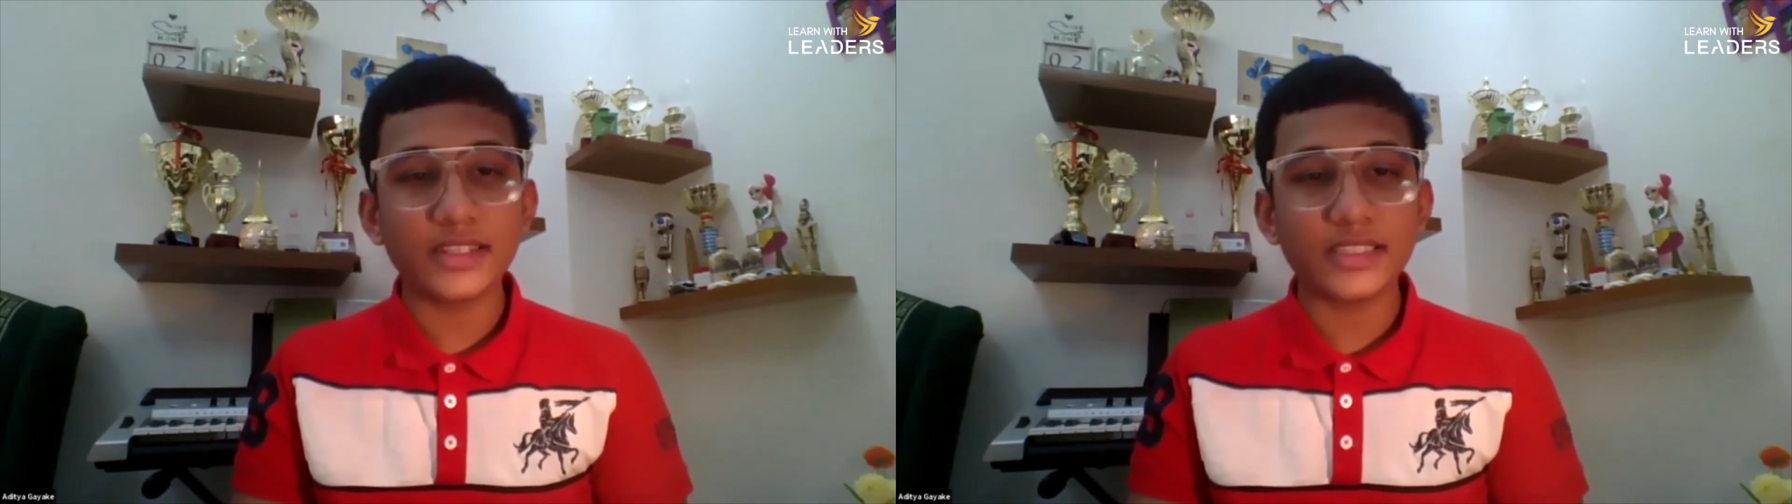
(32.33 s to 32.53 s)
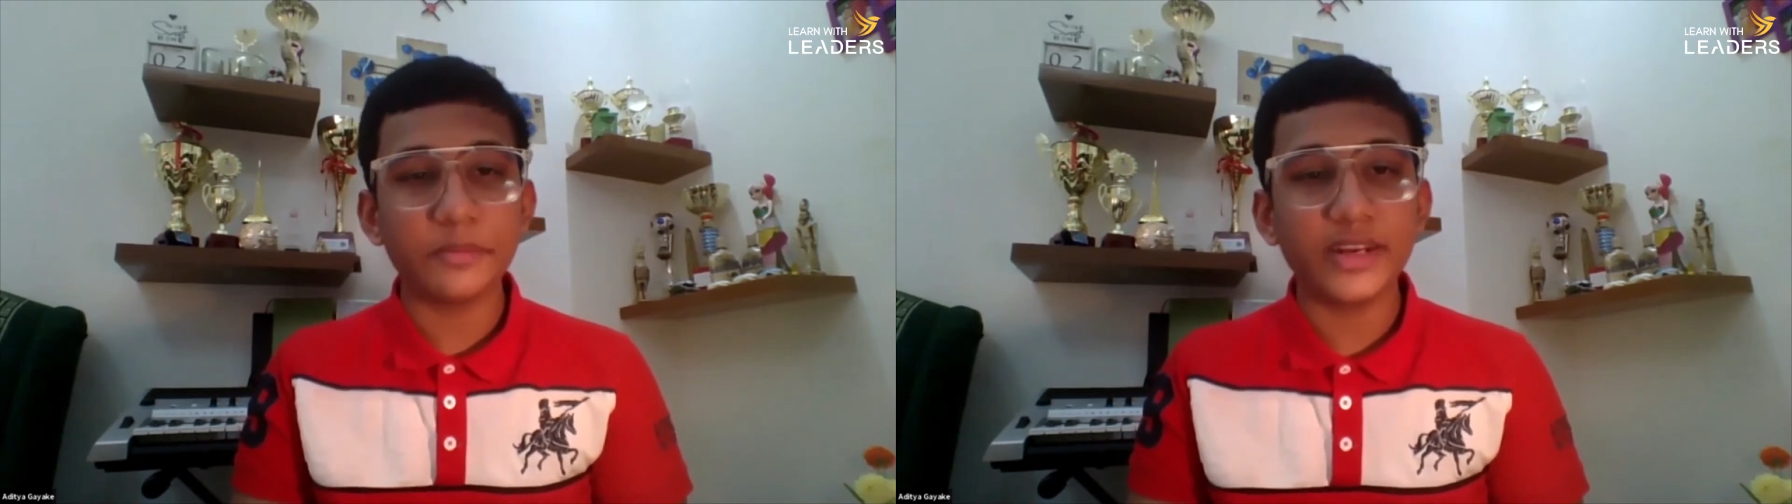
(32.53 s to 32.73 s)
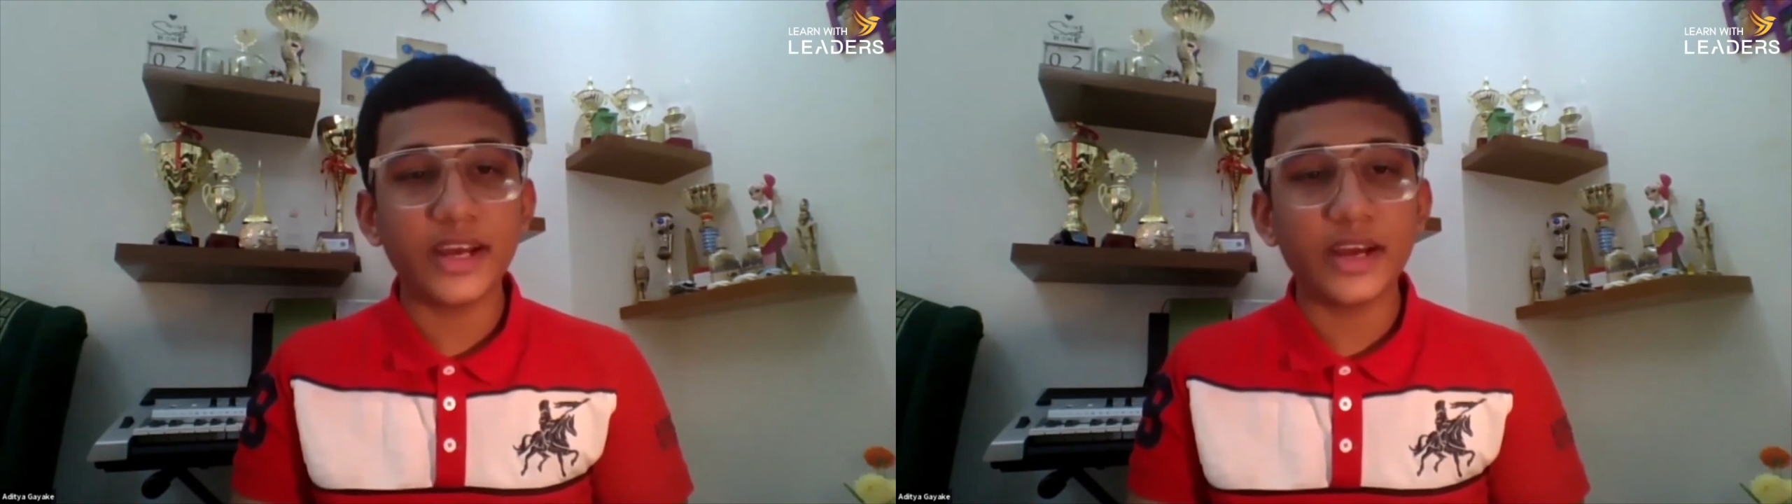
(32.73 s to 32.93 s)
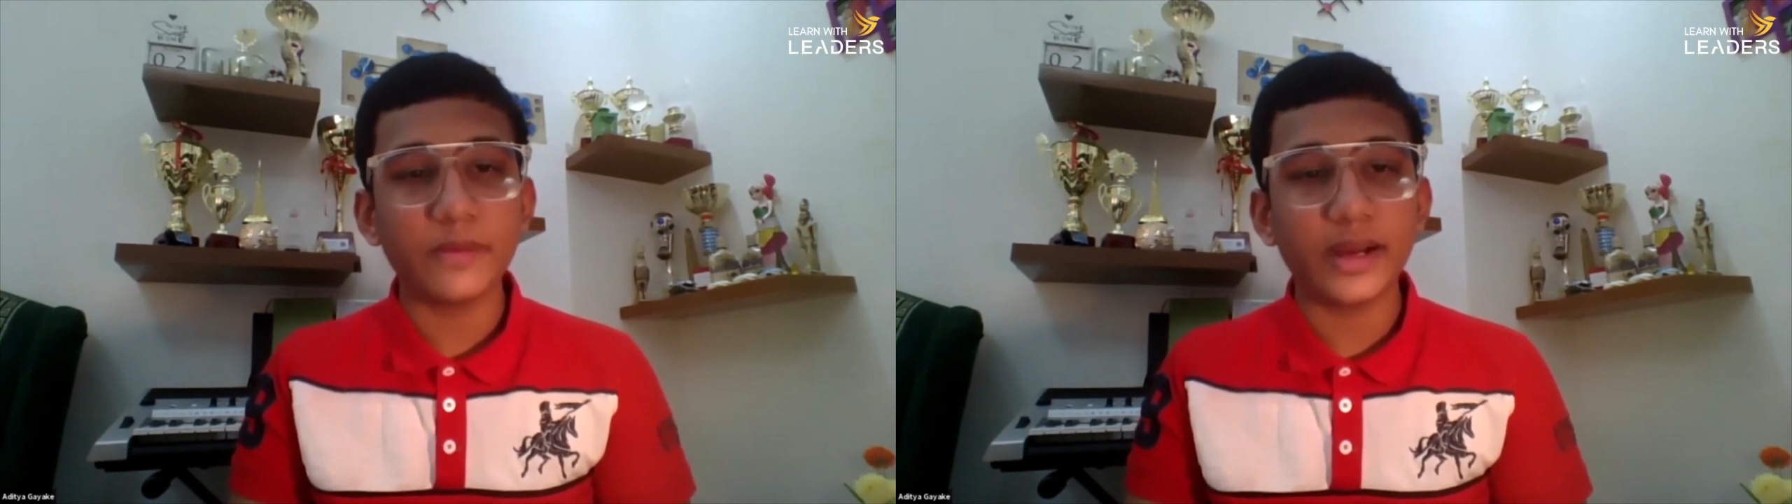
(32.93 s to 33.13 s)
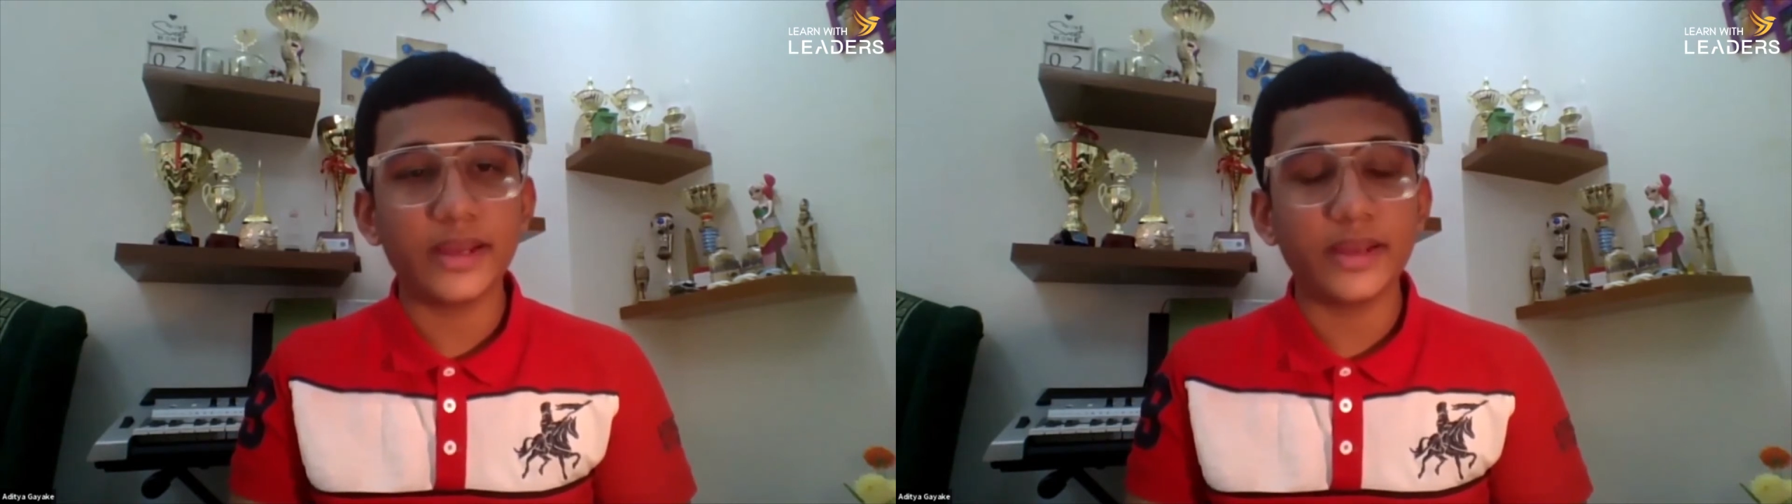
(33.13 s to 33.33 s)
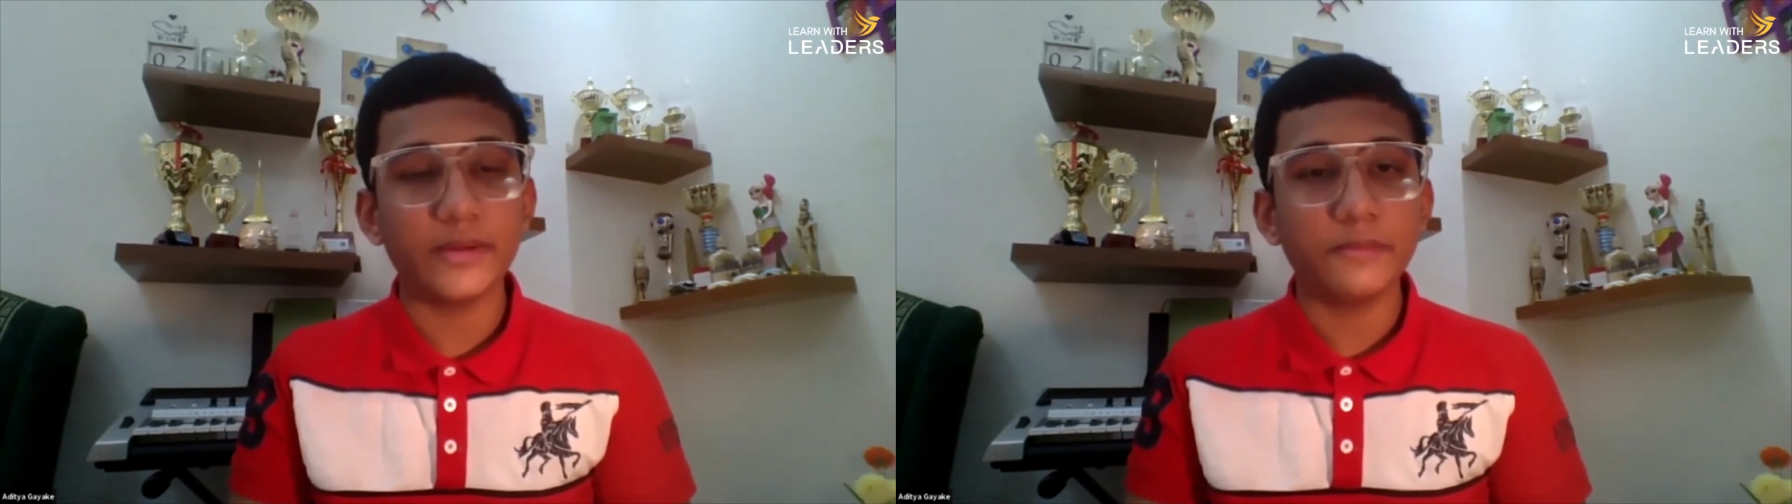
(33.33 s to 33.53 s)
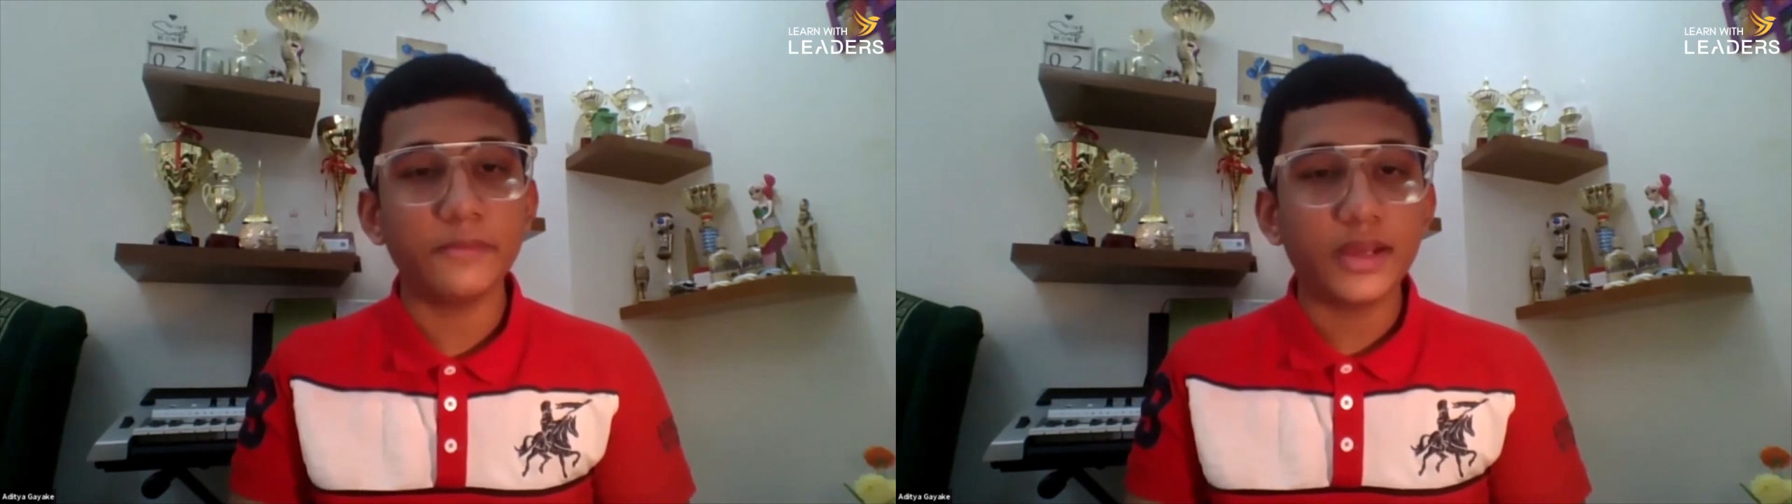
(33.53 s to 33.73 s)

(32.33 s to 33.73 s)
the seminar by